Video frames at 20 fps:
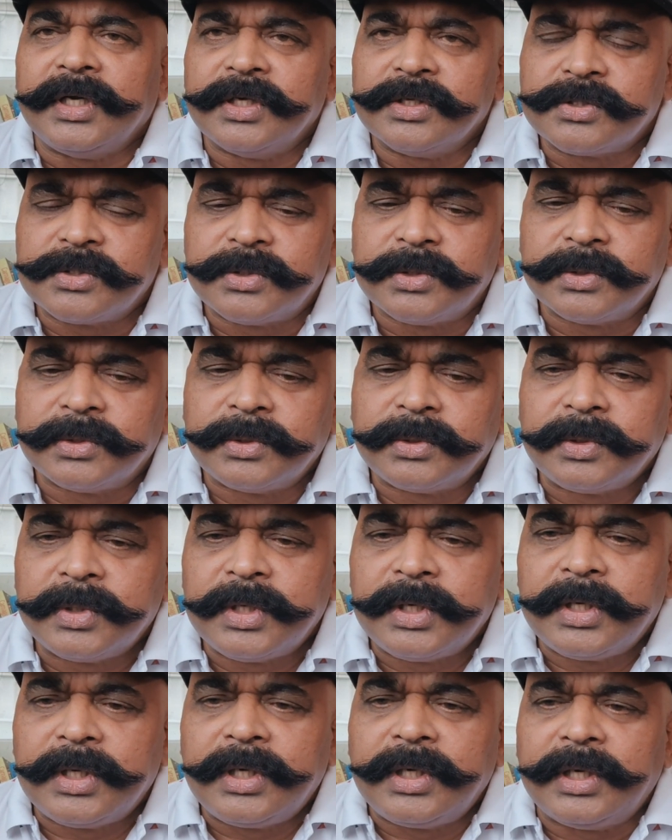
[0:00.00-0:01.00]
is to
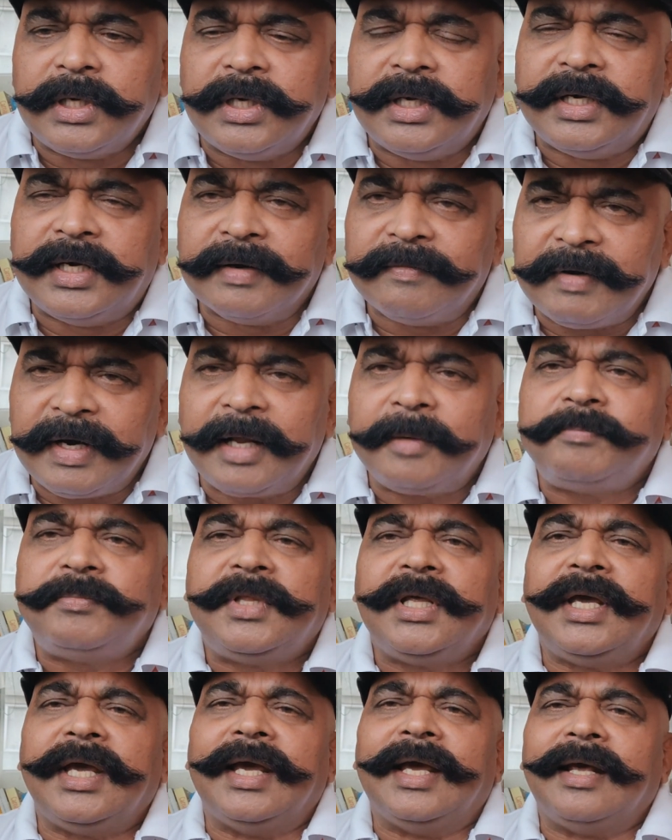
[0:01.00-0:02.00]

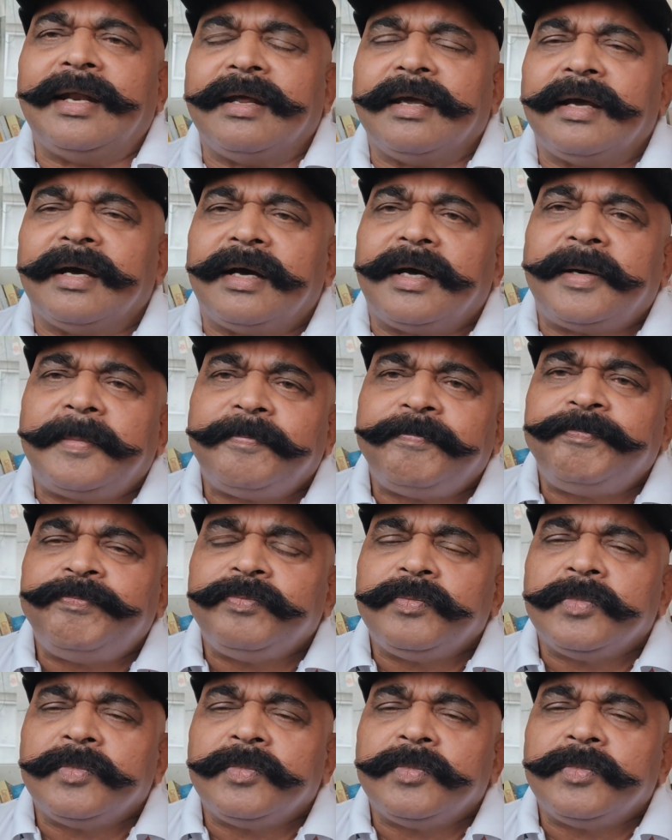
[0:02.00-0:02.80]
develop the area